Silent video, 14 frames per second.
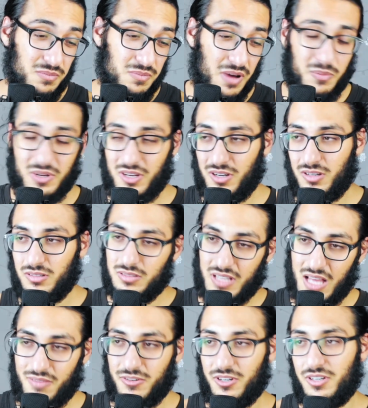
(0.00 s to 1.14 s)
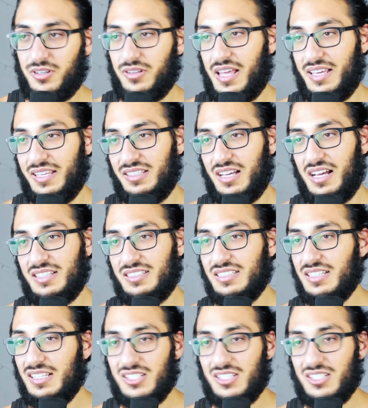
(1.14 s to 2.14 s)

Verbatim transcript: Barbie Girl cover that he done.